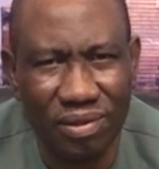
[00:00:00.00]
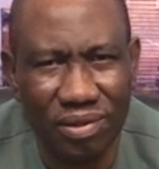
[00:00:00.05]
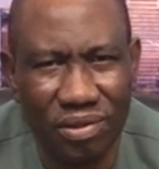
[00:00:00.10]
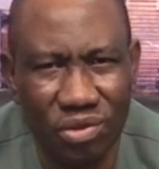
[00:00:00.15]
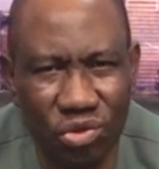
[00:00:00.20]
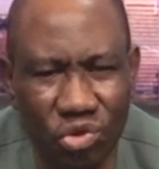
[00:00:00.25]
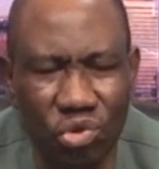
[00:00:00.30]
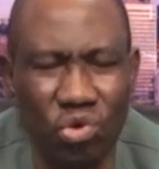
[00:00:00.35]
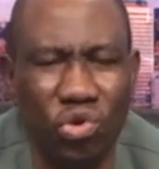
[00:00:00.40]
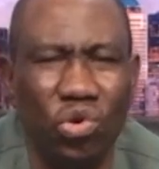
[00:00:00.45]

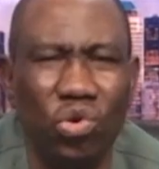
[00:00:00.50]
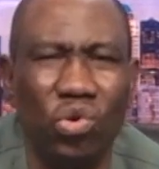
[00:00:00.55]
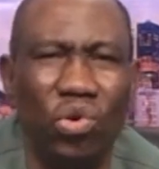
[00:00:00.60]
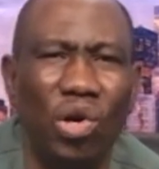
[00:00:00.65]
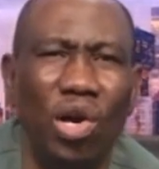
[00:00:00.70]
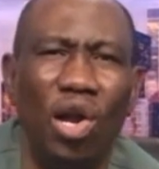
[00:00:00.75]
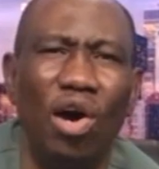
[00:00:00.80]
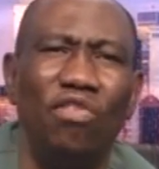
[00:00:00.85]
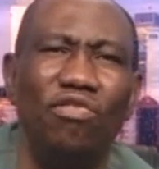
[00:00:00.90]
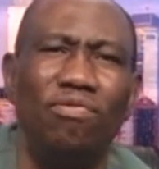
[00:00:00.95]
Do you
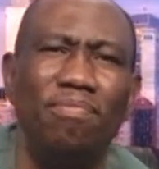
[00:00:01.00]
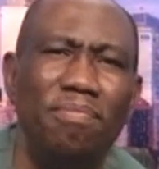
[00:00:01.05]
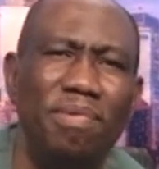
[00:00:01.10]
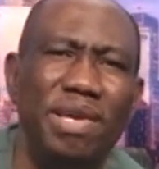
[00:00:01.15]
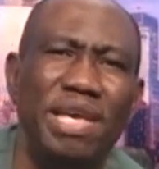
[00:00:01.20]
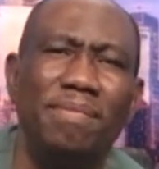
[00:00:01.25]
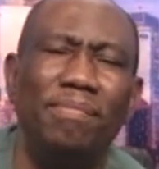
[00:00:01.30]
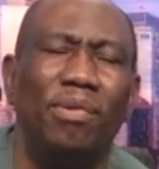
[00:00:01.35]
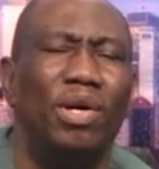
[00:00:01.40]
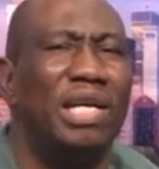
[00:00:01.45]
love
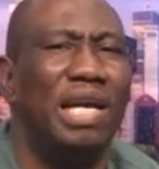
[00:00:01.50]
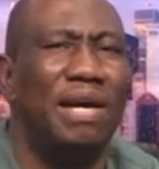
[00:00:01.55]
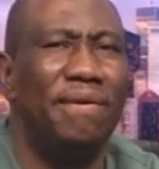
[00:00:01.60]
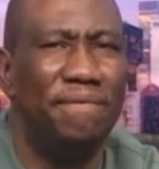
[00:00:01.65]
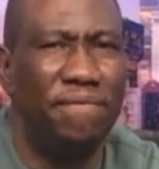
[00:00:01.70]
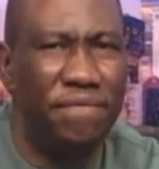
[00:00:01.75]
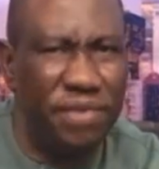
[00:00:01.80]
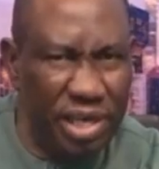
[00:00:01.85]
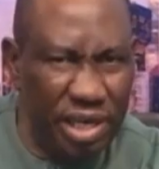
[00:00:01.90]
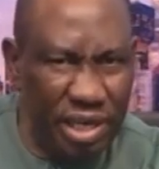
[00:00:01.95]
me more than
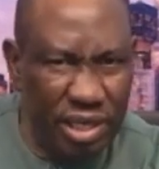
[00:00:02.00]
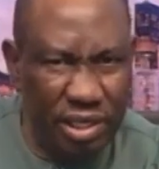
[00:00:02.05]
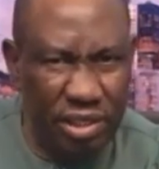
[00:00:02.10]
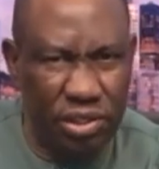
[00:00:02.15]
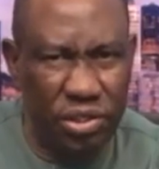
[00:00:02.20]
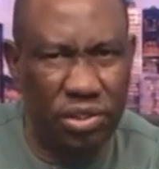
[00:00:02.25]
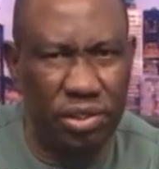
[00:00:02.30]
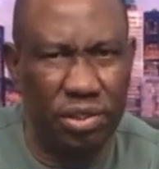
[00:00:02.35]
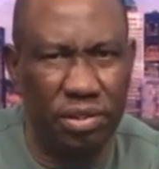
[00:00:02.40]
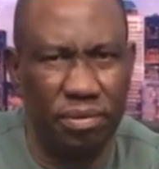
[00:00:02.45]

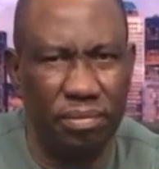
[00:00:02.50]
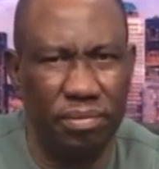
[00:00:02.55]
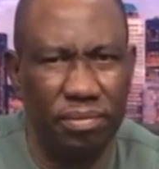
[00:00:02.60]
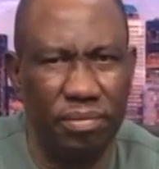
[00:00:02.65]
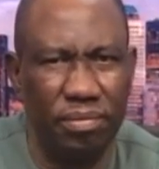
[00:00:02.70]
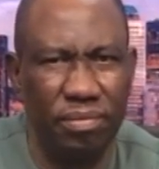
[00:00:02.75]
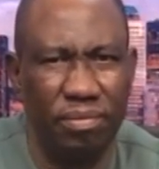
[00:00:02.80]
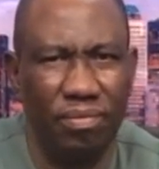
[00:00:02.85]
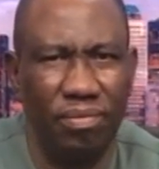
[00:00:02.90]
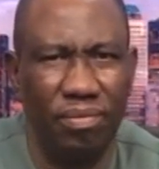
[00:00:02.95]
these?"
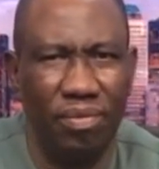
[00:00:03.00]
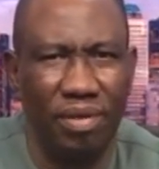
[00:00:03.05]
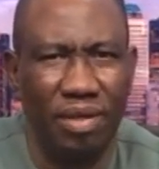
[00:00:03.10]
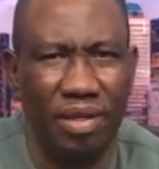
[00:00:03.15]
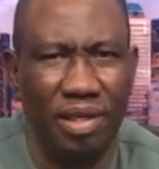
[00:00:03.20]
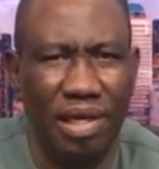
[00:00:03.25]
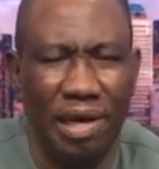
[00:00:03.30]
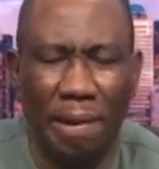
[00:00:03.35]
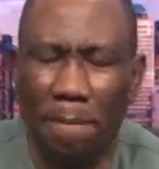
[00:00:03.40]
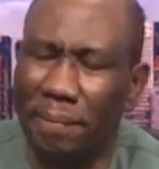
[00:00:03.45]

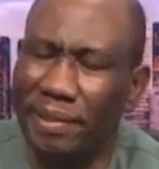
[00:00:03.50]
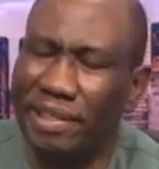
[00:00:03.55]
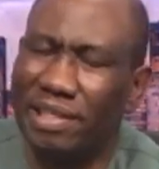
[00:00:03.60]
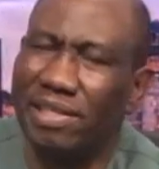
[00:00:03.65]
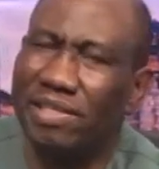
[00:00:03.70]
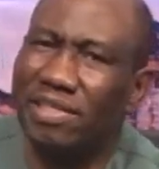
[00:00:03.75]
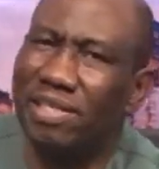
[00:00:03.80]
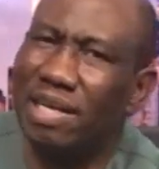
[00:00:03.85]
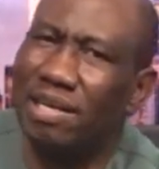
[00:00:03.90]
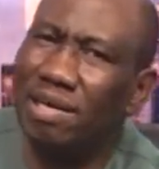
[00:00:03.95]
And Peter
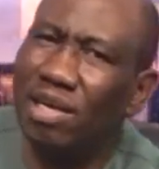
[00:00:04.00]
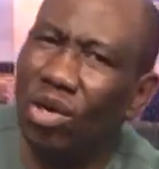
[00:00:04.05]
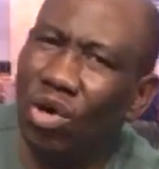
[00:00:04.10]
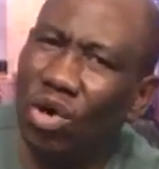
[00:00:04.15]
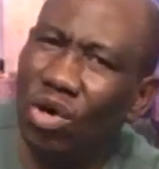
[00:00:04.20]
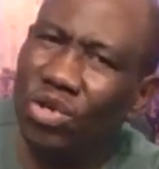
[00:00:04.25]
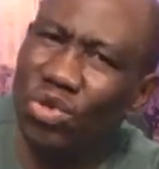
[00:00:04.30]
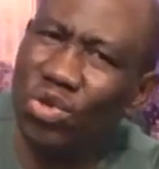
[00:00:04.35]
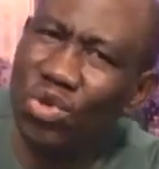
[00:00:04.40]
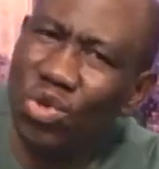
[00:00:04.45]
said, "Lord, you